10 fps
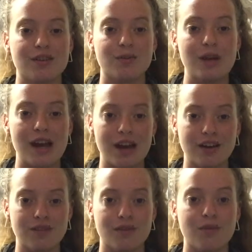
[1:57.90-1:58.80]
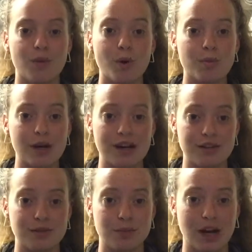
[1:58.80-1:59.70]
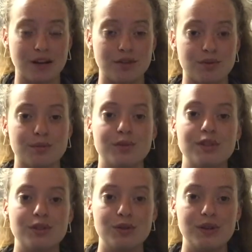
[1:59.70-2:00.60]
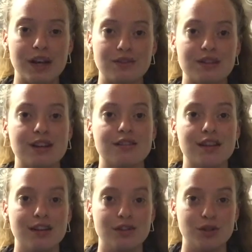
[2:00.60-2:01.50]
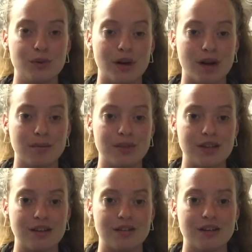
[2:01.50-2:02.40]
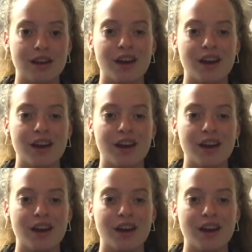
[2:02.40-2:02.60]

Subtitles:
we have 4 percussion practice rooms, 2 downstairs and 2 upstairs.